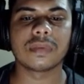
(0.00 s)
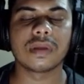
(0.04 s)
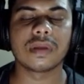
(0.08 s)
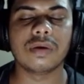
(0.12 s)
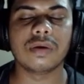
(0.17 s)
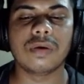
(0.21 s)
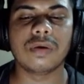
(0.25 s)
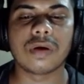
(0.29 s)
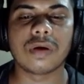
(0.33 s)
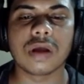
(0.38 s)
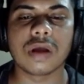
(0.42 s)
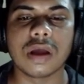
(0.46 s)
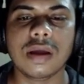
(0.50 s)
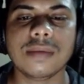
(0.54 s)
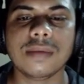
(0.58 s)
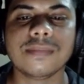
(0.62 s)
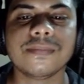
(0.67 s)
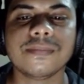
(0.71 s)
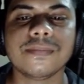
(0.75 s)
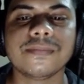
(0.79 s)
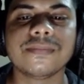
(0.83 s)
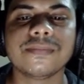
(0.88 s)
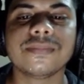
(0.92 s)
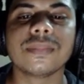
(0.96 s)
Okay,
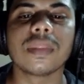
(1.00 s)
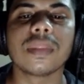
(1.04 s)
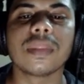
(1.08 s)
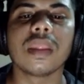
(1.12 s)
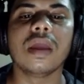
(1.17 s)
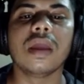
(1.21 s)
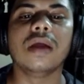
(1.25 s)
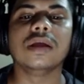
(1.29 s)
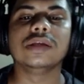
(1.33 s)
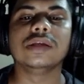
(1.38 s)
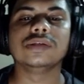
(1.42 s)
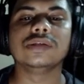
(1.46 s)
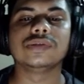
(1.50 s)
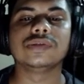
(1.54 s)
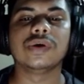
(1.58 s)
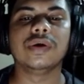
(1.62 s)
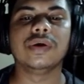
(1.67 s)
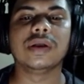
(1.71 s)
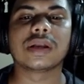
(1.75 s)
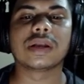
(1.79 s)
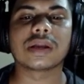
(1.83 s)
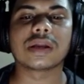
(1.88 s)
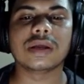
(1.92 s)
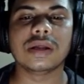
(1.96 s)

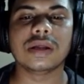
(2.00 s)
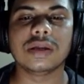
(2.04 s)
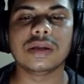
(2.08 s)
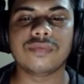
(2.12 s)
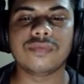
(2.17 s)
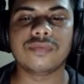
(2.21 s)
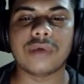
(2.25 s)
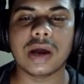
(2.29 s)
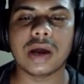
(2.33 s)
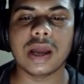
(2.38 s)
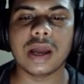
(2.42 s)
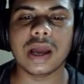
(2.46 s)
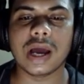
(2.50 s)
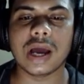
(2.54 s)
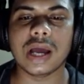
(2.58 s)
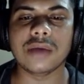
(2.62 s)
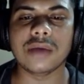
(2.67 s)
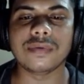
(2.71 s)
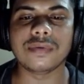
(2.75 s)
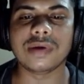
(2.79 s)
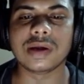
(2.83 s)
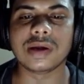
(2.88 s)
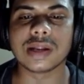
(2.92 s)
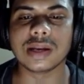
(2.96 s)
so why I
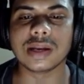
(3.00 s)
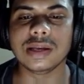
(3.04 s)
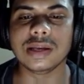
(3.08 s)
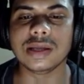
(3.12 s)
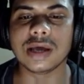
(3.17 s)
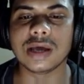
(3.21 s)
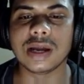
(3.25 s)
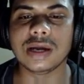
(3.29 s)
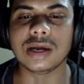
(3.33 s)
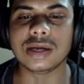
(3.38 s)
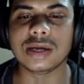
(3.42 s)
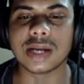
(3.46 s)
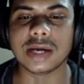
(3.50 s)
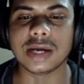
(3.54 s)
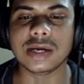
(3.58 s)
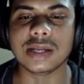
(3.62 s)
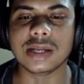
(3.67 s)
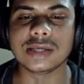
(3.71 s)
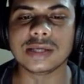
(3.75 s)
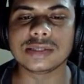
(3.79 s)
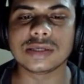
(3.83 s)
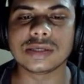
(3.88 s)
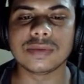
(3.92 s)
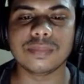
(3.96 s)
have written here 10
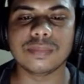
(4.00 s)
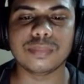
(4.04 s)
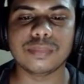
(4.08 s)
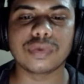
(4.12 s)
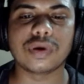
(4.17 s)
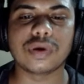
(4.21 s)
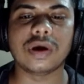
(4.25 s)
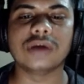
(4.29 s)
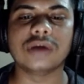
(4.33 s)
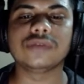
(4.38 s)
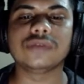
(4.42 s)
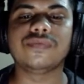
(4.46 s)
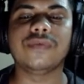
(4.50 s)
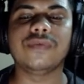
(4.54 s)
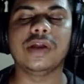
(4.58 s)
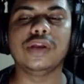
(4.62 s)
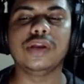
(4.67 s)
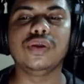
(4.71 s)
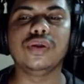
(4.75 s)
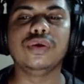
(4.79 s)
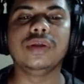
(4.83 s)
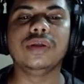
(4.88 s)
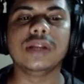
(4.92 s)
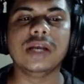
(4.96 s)
days, because
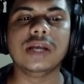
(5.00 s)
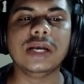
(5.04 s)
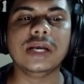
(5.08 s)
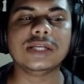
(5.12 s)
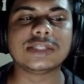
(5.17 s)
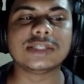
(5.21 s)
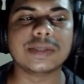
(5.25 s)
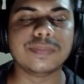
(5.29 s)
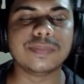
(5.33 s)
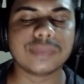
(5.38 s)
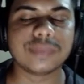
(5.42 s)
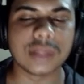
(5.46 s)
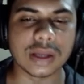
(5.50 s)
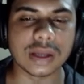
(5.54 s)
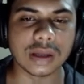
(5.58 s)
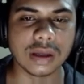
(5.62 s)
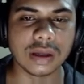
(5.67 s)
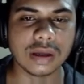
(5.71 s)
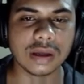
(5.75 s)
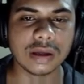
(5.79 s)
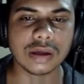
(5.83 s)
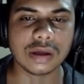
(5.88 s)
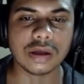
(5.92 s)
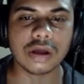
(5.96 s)
when you delete something,
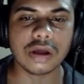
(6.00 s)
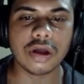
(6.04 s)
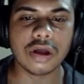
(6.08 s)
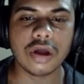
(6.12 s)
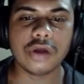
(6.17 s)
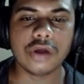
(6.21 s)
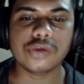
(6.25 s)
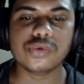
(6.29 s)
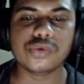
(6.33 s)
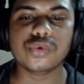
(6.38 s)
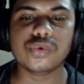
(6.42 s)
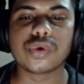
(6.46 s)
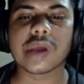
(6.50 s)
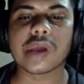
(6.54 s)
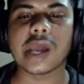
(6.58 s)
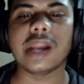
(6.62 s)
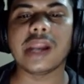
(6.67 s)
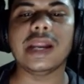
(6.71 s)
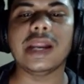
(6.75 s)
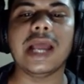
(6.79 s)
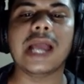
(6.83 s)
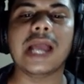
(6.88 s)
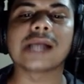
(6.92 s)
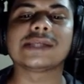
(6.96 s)
you
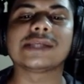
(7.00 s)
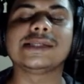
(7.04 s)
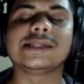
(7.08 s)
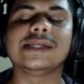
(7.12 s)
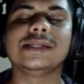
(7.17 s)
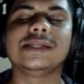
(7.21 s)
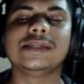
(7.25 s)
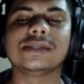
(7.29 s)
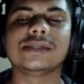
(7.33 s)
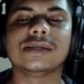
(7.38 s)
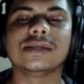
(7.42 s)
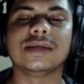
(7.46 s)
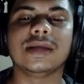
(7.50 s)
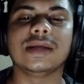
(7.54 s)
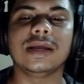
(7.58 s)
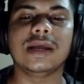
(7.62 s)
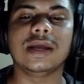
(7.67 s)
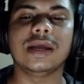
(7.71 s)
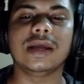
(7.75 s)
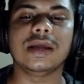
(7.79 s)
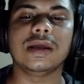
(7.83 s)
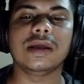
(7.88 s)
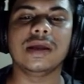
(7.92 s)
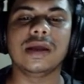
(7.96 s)
can access,
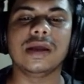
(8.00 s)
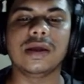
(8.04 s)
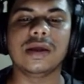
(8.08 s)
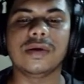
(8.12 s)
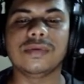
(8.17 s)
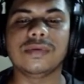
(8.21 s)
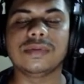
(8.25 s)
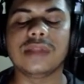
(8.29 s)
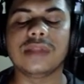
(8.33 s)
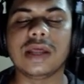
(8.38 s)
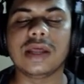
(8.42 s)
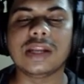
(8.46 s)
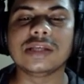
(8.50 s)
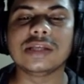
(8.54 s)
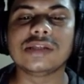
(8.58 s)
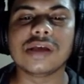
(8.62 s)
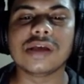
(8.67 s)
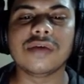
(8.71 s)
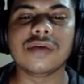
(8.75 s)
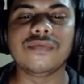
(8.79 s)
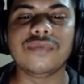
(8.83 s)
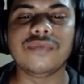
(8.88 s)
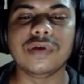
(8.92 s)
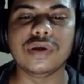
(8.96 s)
there is
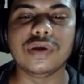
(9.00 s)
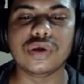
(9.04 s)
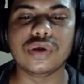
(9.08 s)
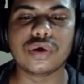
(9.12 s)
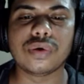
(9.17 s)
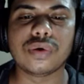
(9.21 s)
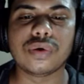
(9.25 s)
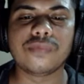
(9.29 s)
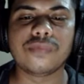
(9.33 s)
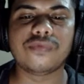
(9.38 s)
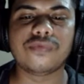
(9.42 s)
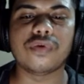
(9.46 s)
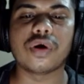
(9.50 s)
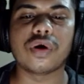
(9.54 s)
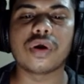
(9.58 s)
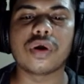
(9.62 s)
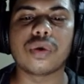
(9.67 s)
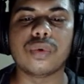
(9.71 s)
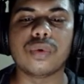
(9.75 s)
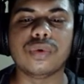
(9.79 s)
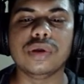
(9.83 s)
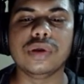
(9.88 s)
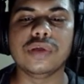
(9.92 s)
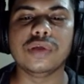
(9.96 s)
a window
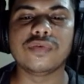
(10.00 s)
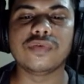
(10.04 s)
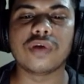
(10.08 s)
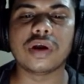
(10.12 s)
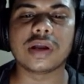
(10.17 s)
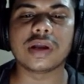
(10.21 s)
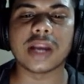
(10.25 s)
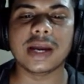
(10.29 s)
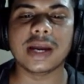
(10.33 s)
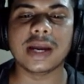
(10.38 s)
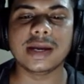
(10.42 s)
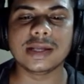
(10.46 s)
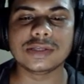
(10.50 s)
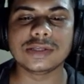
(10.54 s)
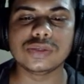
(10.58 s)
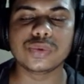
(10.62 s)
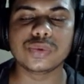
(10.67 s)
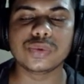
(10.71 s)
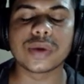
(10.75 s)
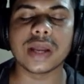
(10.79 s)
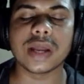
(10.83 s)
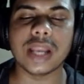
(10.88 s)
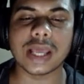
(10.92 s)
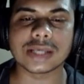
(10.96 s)
for only for 10 days.
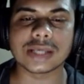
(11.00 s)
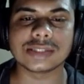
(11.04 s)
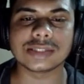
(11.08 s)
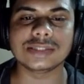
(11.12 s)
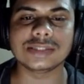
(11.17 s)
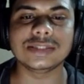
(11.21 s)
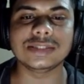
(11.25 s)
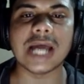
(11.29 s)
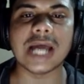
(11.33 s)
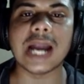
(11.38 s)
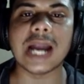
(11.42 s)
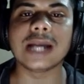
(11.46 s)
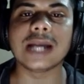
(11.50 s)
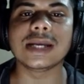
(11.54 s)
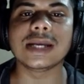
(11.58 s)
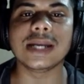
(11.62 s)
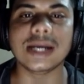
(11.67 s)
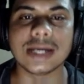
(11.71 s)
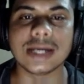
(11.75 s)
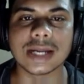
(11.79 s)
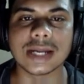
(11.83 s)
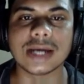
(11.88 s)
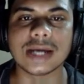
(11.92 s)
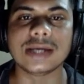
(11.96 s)
You can access that
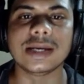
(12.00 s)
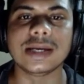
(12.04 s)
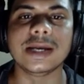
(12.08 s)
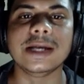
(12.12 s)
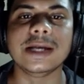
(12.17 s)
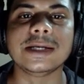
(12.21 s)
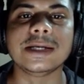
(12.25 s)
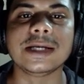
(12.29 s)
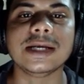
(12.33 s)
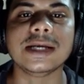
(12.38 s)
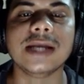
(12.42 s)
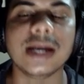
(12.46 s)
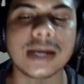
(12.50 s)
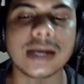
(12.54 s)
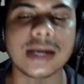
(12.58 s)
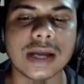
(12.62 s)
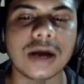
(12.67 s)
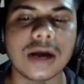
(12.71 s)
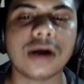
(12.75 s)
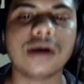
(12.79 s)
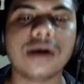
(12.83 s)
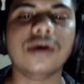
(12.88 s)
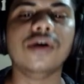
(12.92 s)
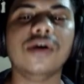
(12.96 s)
data, deleted
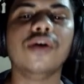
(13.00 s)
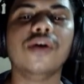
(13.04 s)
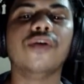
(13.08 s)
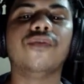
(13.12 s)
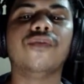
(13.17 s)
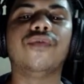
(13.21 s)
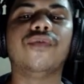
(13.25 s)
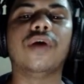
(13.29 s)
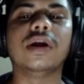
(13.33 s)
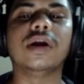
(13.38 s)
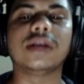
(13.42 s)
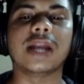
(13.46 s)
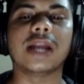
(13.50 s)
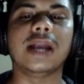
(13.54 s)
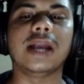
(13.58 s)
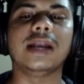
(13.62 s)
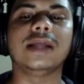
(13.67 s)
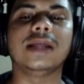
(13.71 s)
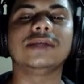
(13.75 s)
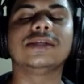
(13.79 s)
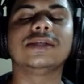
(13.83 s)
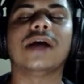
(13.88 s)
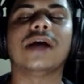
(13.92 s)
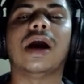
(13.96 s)
data, for 10
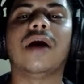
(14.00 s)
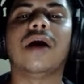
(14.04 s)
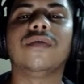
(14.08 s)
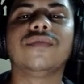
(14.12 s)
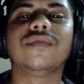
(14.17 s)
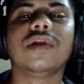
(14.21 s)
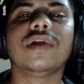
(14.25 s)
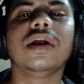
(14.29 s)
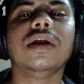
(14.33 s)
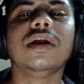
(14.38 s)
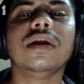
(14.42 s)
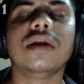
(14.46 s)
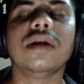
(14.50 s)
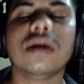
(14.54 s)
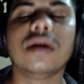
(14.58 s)
days. After